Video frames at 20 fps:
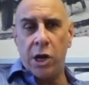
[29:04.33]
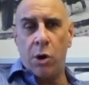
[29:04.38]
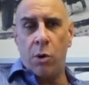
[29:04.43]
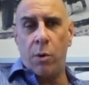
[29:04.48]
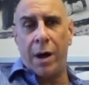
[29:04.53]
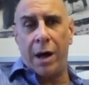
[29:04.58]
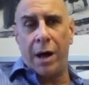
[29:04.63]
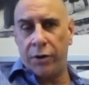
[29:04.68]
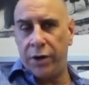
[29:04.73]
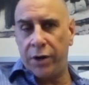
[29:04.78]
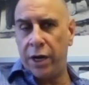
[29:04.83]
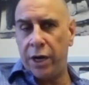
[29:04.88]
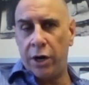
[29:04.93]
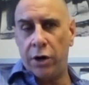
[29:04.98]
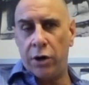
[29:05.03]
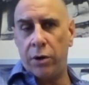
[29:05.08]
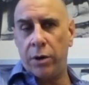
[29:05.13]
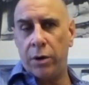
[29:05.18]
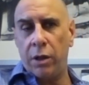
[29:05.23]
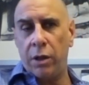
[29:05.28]
out
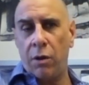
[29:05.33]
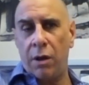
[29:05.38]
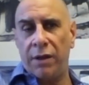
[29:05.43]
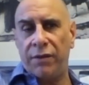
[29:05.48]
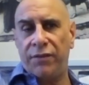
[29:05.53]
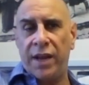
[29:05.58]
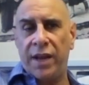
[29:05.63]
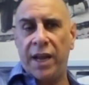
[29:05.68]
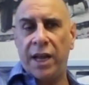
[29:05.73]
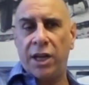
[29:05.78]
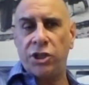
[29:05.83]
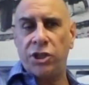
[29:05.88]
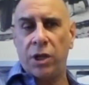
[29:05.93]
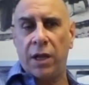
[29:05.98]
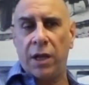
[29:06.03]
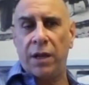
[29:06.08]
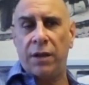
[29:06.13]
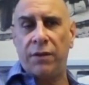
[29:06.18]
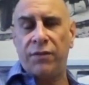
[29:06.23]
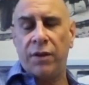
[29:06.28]
here in Los
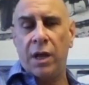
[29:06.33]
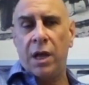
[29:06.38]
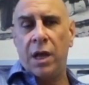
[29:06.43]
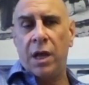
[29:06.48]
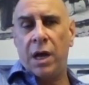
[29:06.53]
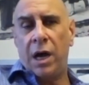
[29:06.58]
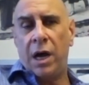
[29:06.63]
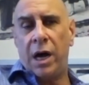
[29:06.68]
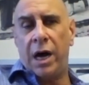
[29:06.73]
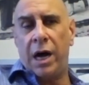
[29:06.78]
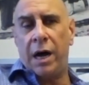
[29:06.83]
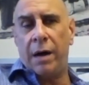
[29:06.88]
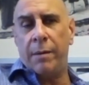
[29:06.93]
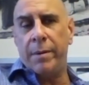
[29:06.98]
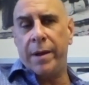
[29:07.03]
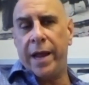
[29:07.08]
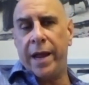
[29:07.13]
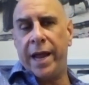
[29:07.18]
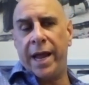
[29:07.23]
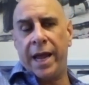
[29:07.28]
Angeles.
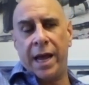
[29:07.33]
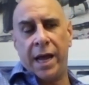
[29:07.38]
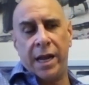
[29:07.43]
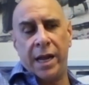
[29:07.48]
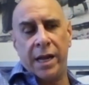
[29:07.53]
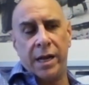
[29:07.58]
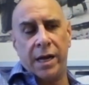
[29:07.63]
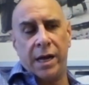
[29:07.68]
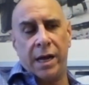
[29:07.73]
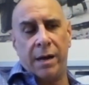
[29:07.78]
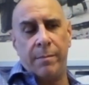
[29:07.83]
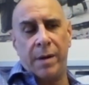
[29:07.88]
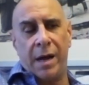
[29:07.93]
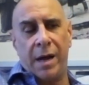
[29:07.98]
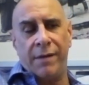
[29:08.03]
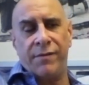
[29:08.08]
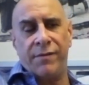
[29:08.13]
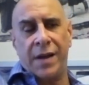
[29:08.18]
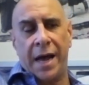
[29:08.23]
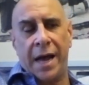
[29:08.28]
And
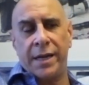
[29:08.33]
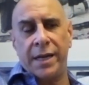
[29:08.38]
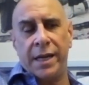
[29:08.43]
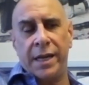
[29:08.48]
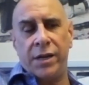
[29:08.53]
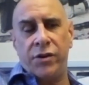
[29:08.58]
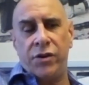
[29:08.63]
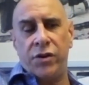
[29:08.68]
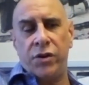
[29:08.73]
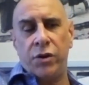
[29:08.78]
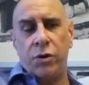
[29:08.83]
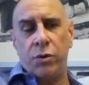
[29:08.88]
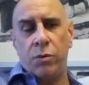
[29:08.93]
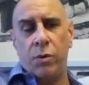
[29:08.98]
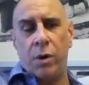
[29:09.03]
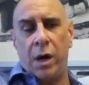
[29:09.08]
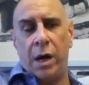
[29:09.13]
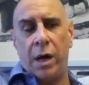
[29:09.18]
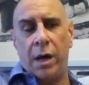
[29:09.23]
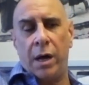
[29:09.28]
I've gotten
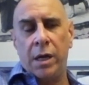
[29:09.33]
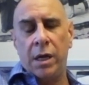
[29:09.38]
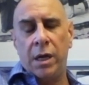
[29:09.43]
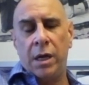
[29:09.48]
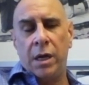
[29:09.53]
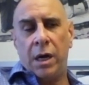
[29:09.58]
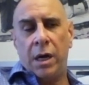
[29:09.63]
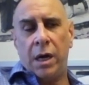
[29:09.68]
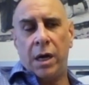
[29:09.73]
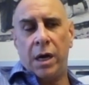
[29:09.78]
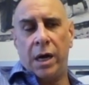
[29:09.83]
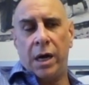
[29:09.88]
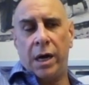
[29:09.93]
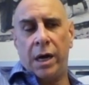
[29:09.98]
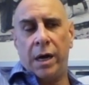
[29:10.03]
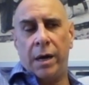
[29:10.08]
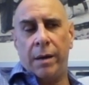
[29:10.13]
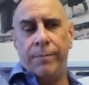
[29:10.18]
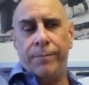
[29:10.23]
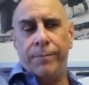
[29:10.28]
into
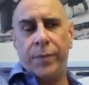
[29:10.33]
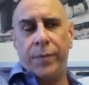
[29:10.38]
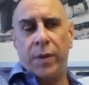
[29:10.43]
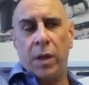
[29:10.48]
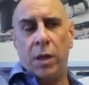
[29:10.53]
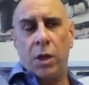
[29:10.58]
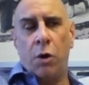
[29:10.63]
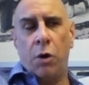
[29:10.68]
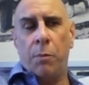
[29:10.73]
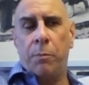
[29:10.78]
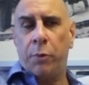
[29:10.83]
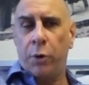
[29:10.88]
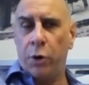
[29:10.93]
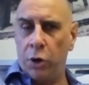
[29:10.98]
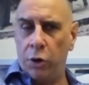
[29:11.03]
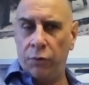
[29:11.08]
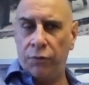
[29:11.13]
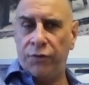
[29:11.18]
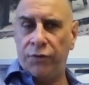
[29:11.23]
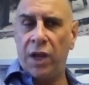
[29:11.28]

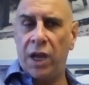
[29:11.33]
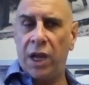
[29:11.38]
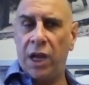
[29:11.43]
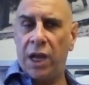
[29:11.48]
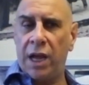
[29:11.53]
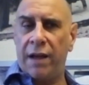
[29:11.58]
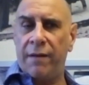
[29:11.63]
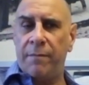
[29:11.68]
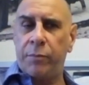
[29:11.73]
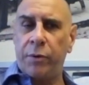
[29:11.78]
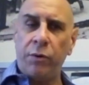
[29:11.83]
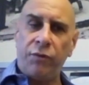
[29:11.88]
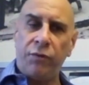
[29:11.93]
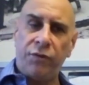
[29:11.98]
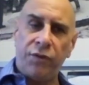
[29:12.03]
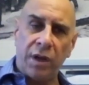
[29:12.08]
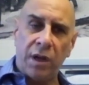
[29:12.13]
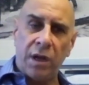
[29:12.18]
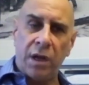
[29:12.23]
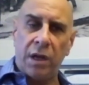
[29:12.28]
producing. I
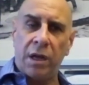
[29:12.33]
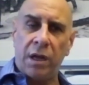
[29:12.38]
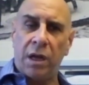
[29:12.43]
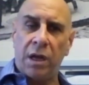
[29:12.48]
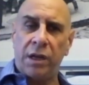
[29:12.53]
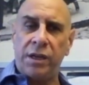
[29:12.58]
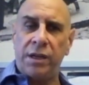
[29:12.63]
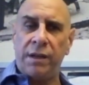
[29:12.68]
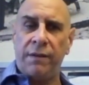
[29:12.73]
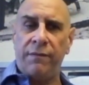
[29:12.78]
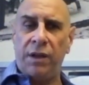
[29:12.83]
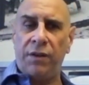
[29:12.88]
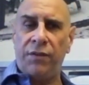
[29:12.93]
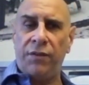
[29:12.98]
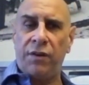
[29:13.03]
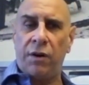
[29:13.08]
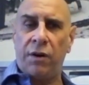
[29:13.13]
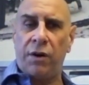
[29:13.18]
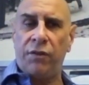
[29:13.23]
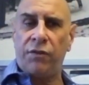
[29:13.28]
produced a TV
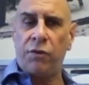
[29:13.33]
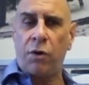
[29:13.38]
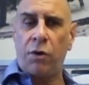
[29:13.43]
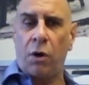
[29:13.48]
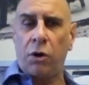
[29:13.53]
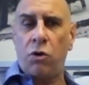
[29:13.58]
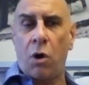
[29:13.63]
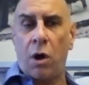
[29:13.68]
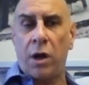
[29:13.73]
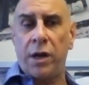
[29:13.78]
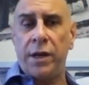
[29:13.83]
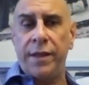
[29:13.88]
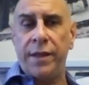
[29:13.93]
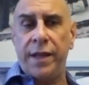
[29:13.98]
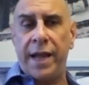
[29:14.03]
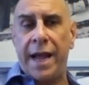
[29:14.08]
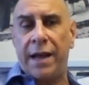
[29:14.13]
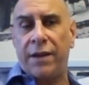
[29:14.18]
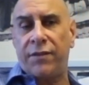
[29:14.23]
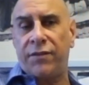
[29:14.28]
series called Caught in
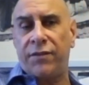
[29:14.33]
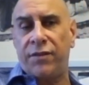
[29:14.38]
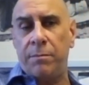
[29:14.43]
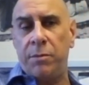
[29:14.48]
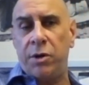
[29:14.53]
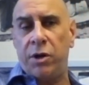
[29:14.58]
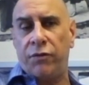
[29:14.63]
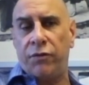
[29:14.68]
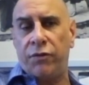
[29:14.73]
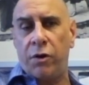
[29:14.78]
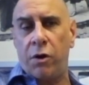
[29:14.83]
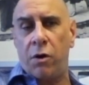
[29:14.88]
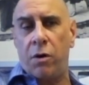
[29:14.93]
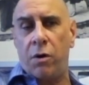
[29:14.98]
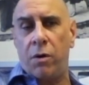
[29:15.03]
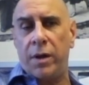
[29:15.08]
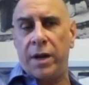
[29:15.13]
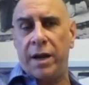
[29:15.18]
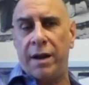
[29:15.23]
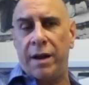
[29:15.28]
the Act some years
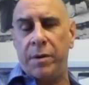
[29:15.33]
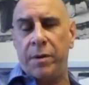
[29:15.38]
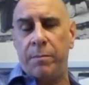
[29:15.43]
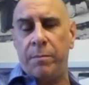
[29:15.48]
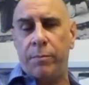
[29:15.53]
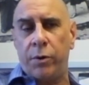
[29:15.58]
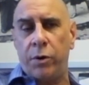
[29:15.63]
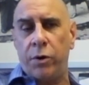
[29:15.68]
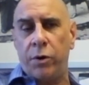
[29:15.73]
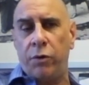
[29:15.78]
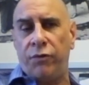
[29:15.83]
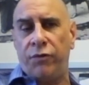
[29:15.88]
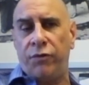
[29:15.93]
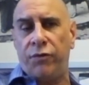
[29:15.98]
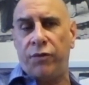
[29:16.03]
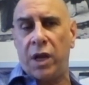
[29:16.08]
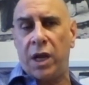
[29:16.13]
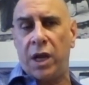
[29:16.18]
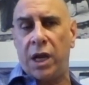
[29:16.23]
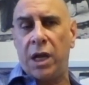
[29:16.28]
ago, and I've been
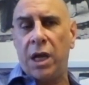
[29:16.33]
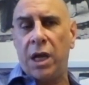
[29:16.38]
producing